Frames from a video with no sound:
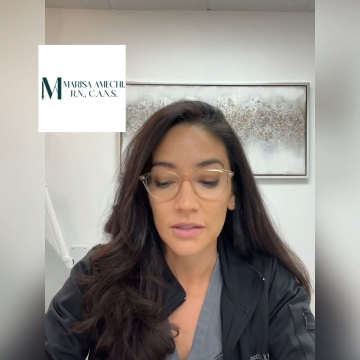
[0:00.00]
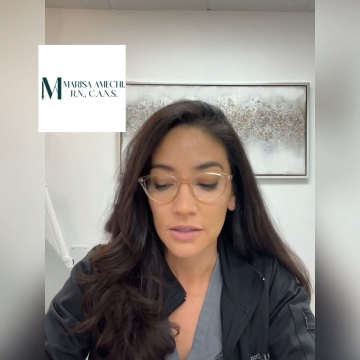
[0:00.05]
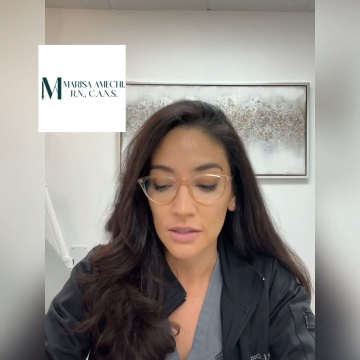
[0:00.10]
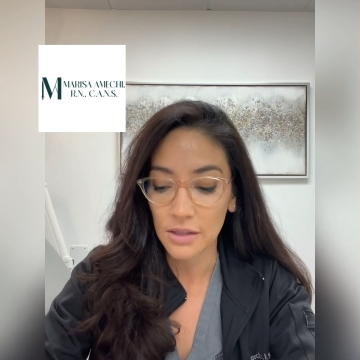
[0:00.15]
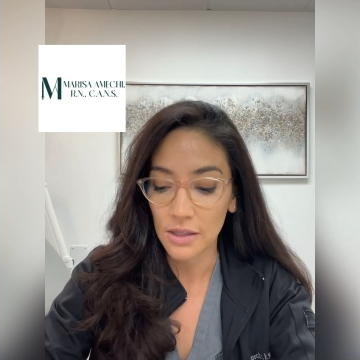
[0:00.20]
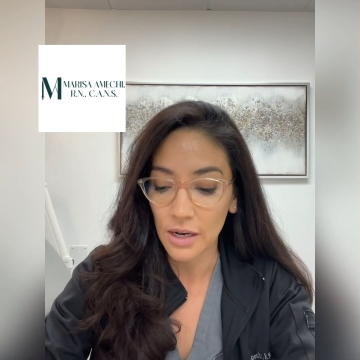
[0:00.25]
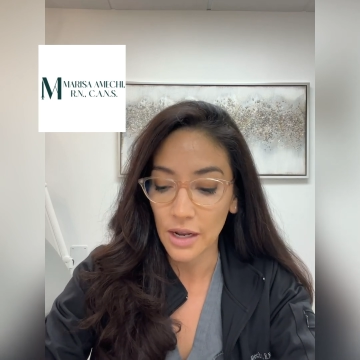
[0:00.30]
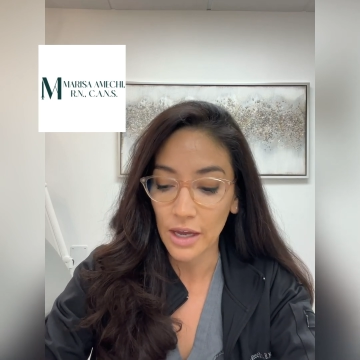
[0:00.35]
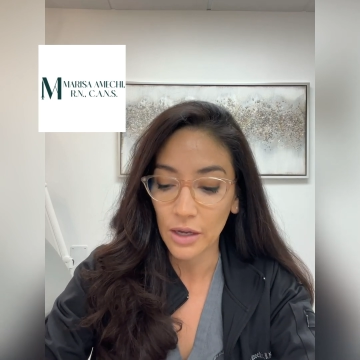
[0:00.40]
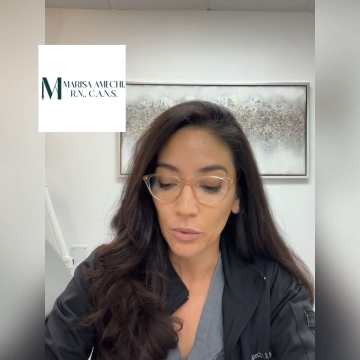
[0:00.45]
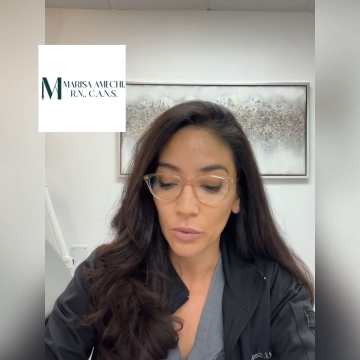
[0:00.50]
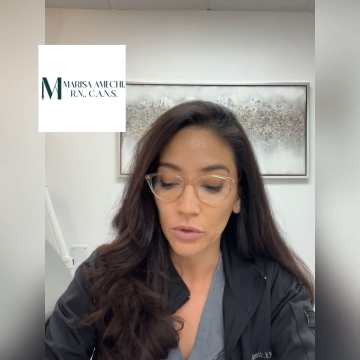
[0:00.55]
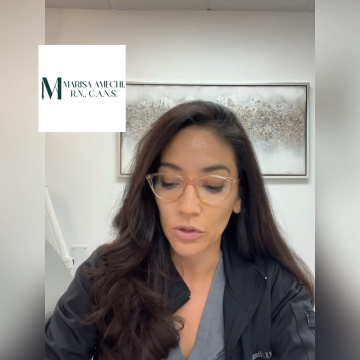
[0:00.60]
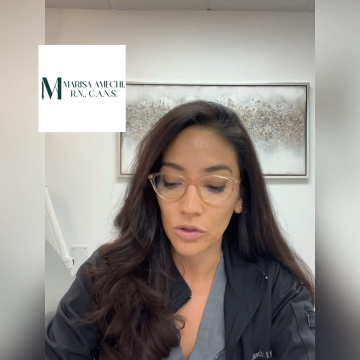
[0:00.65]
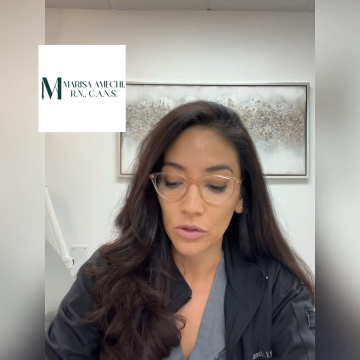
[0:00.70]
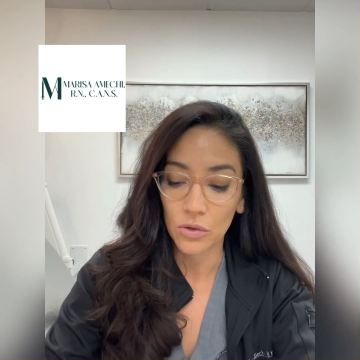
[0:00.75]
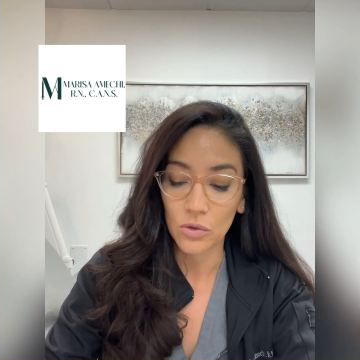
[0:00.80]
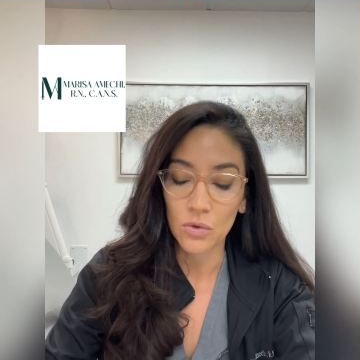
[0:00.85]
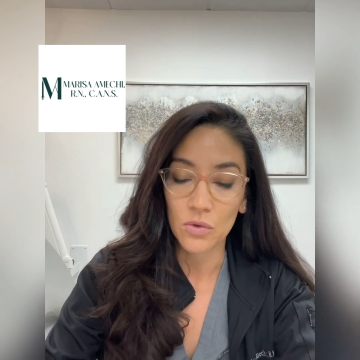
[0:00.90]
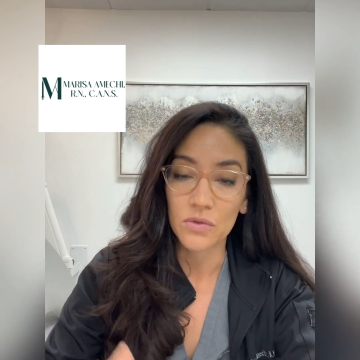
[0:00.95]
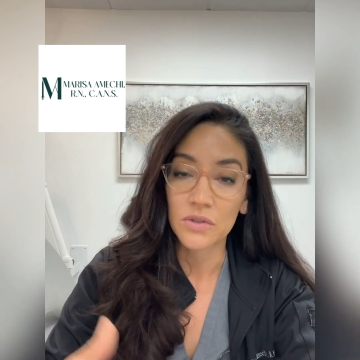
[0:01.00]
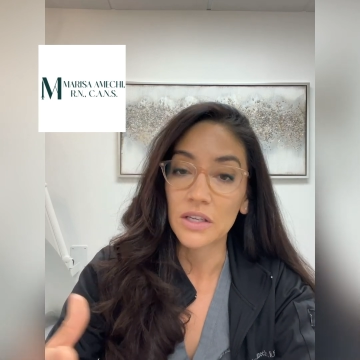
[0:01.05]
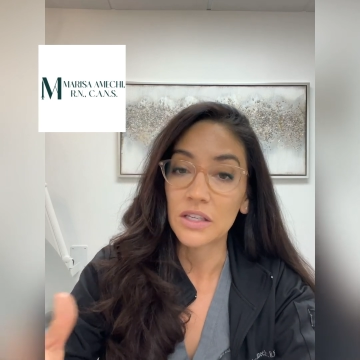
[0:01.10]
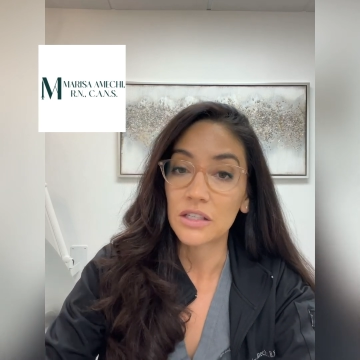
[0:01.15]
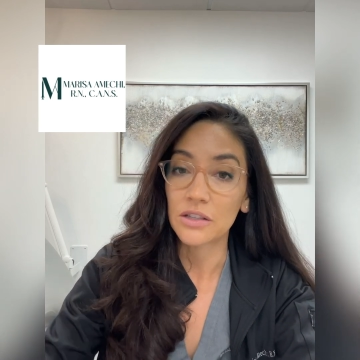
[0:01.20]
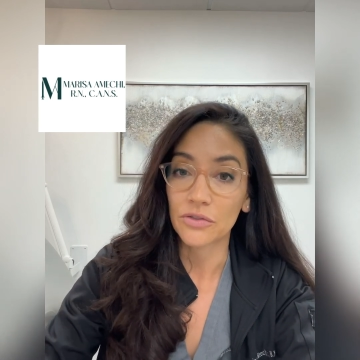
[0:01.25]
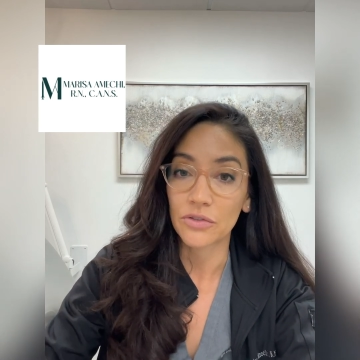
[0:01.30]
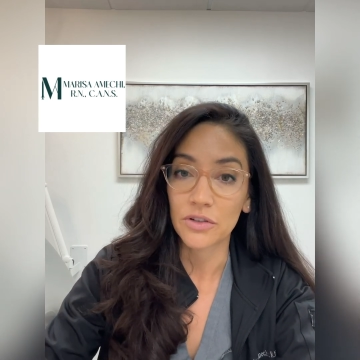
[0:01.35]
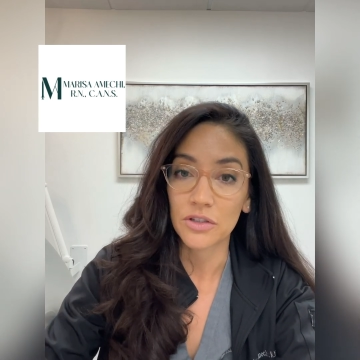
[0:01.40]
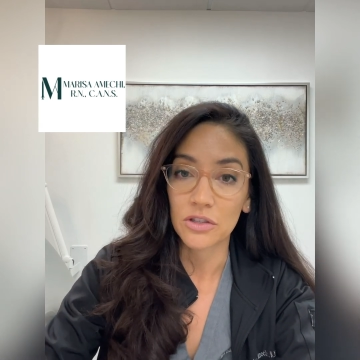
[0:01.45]
then I will use a
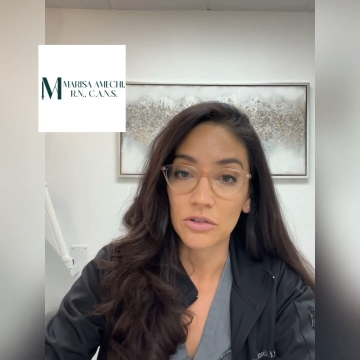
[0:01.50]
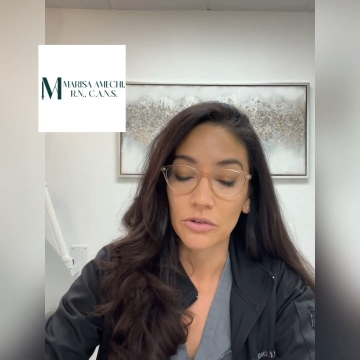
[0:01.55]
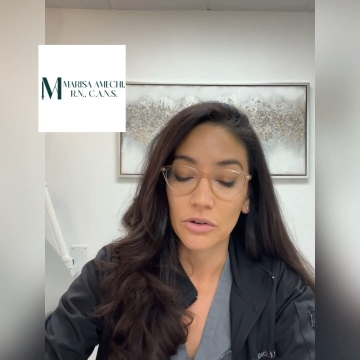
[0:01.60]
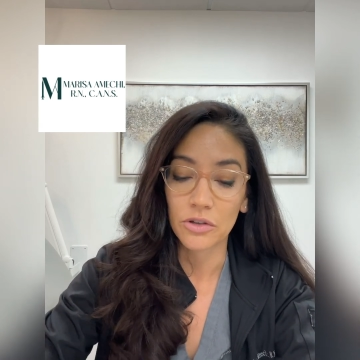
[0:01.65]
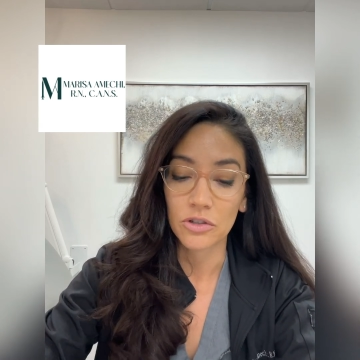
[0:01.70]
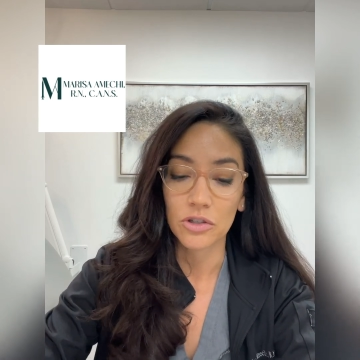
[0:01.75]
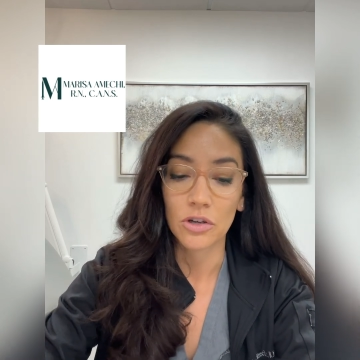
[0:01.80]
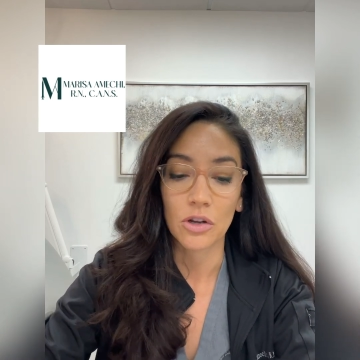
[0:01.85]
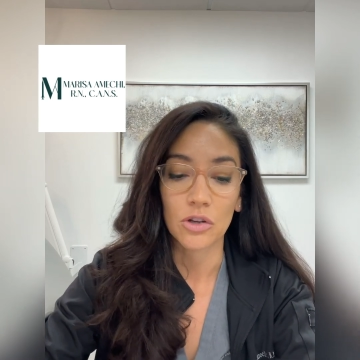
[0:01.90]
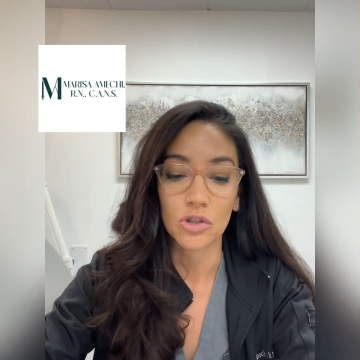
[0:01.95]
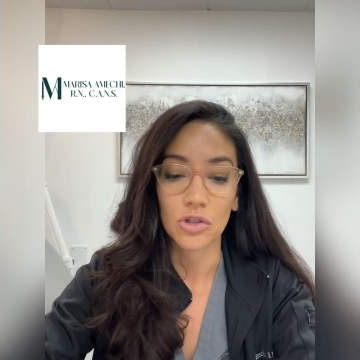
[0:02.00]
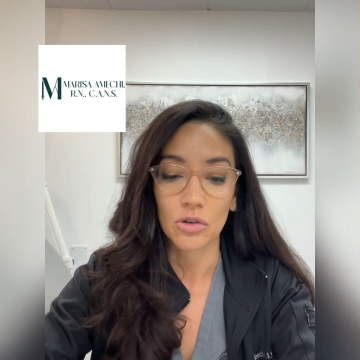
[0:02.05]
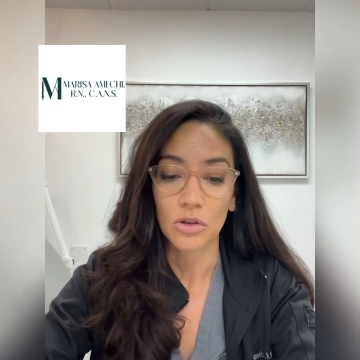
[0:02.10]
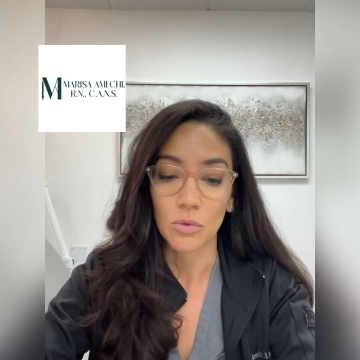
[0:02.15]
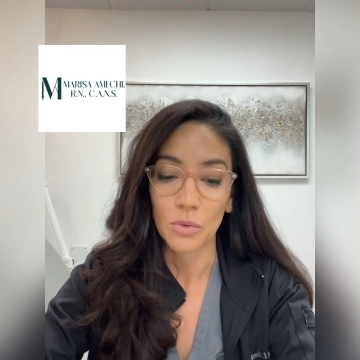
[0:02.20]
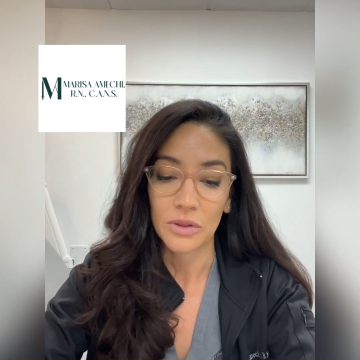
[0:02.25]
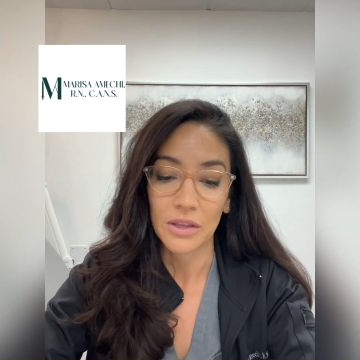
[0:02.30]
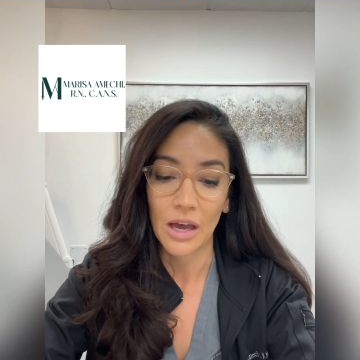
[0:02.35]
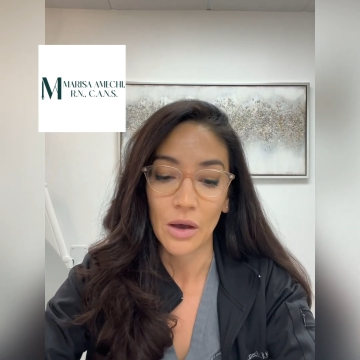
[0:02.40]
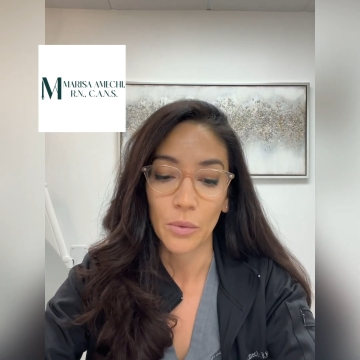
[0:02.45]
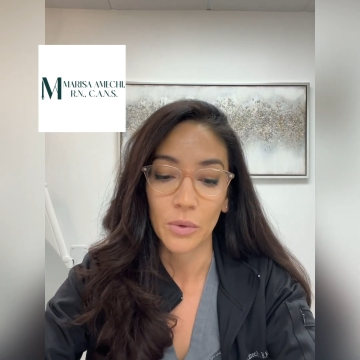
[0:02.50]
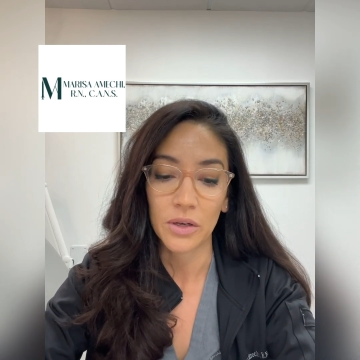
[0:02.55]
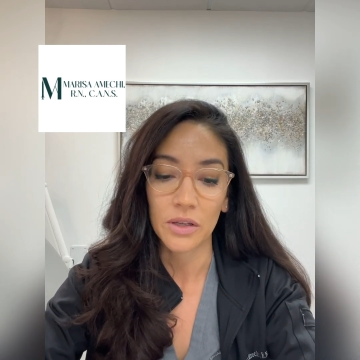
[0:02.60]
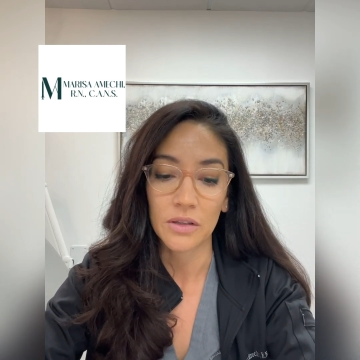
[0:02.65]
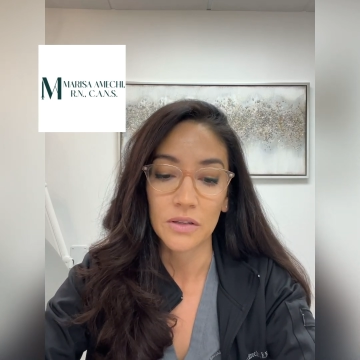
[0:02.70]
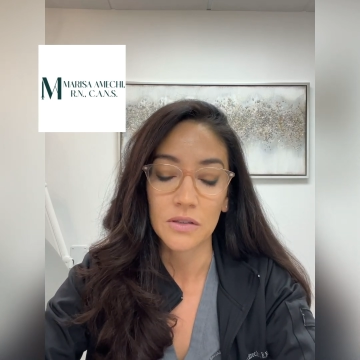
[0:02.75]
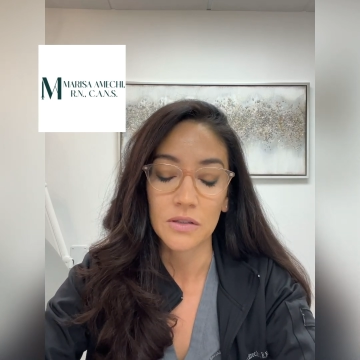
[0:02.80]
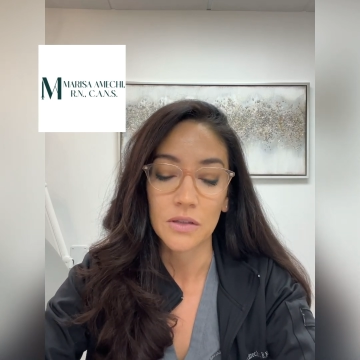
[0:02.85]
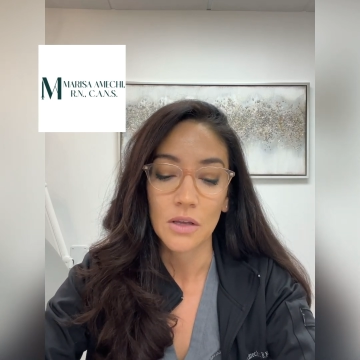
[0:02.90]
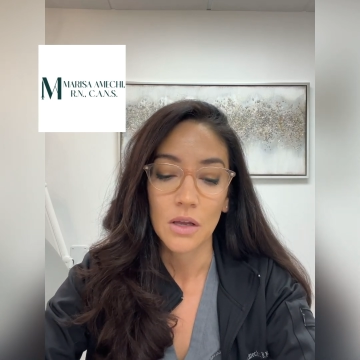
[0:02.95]
different syringe, and I'll show you what that one
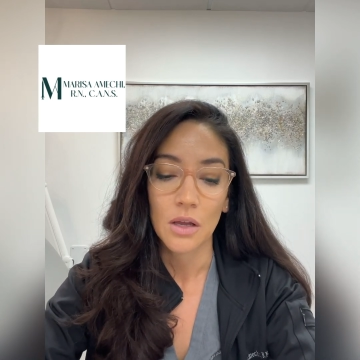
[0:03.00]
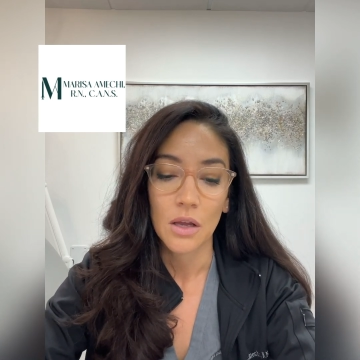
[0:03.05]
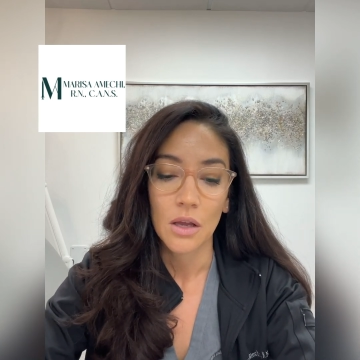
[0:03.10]
is.